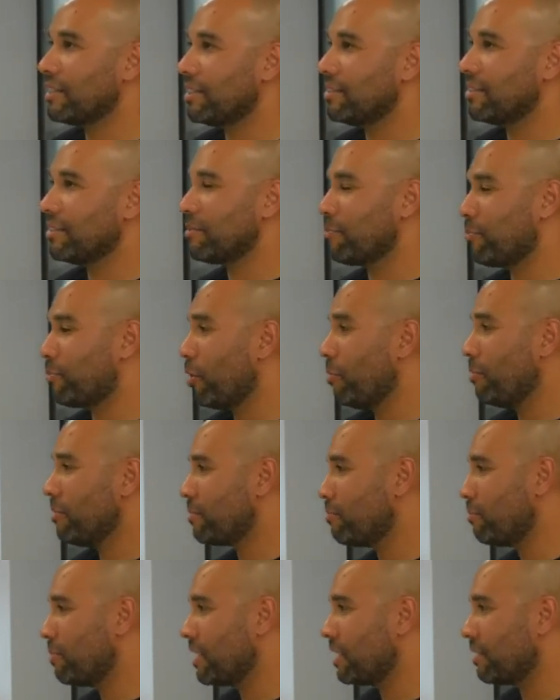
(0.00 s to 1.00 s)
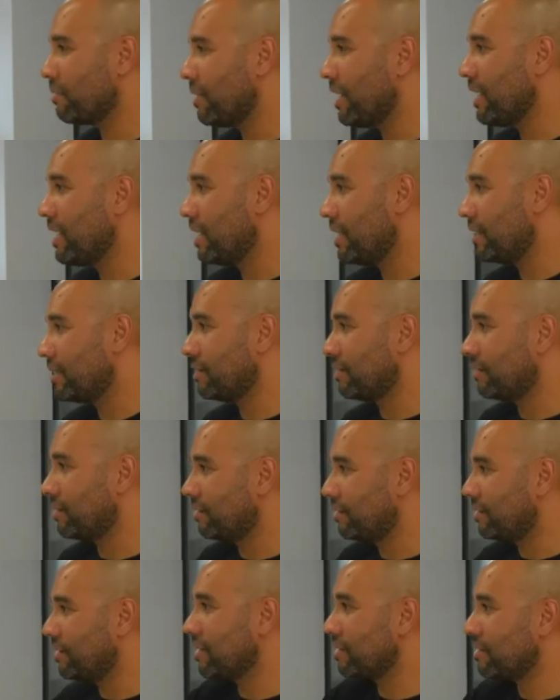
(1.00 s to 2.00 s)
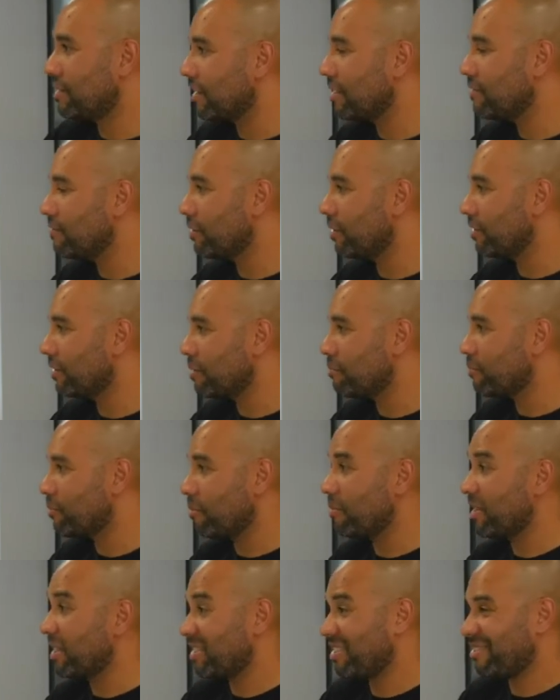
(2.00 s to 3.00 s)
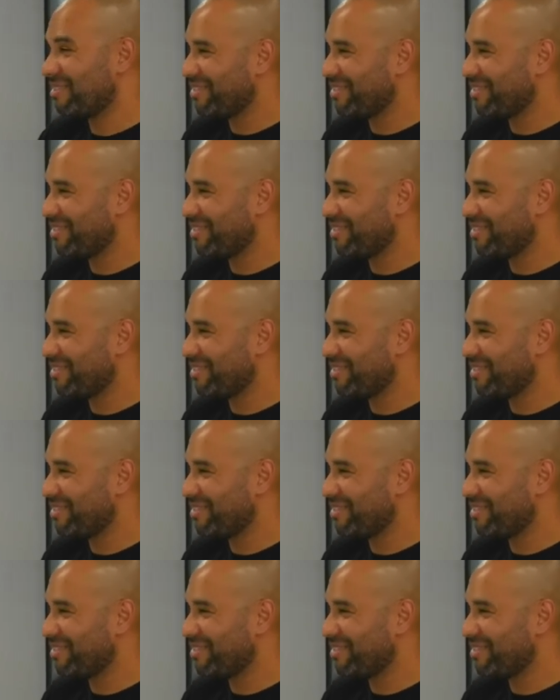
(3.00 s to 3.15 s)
You know, it's a promise being made, and do you deliver on that promise?